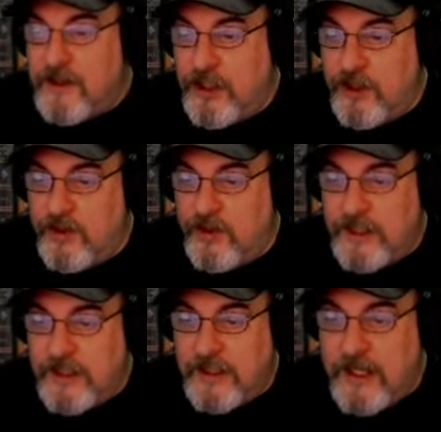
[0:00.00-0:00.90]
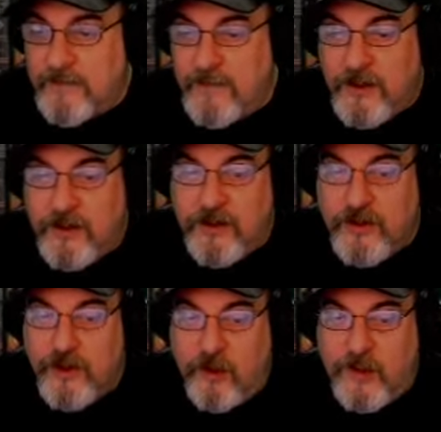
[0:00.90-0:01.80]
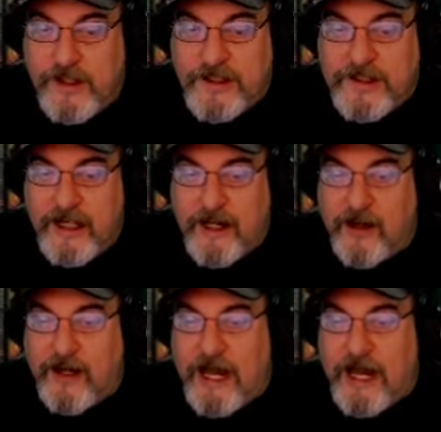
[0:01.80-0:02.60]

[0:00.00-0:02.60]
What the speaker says: You, the DM, know what is there.